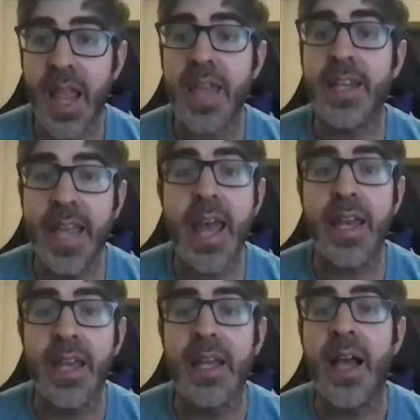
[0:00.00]
And
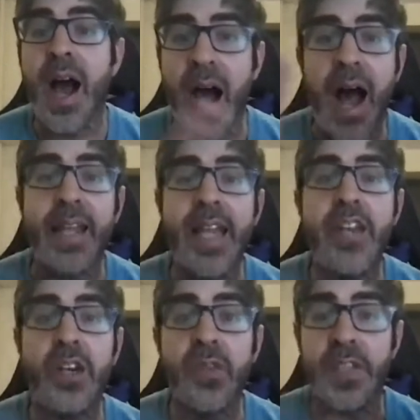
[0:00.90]
again, I
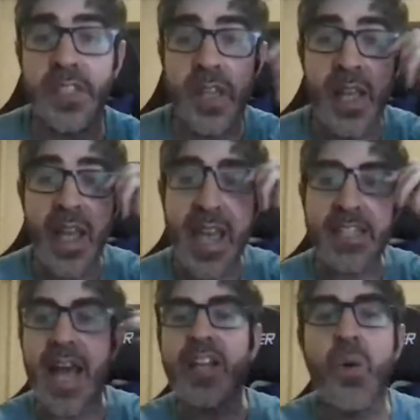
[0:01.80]
get nervous.
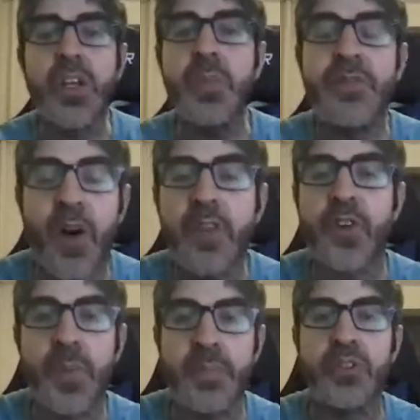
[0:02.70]
Is that going to be fun
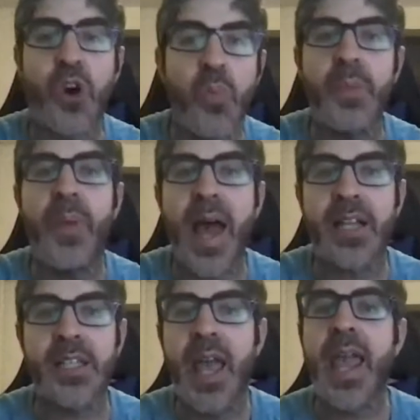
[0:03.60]
for people to open
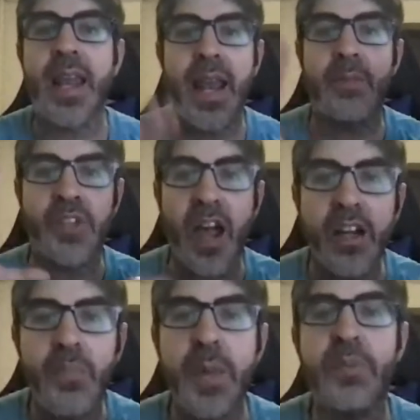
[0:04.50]
packs? And I'm
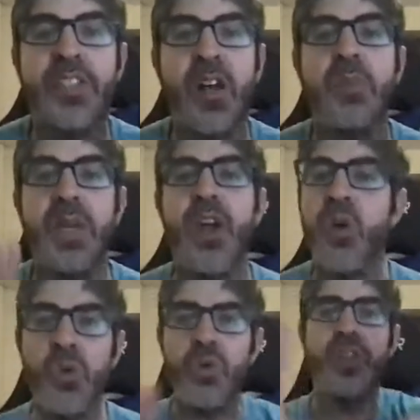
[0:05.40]
tired of people telling me,
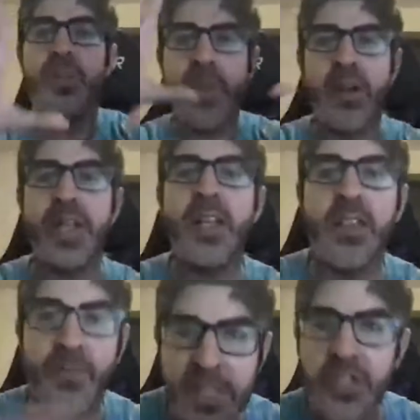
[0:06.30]
ooh, they're mirroring
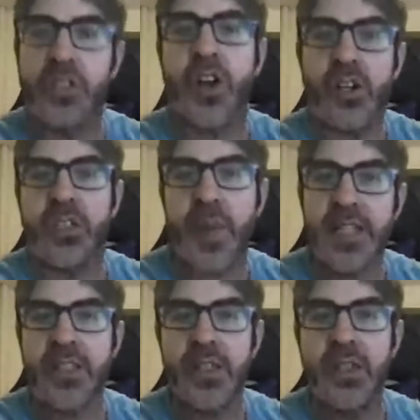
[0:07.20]
the physical card
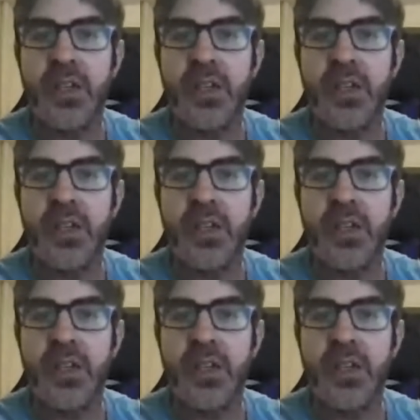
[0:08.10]
space.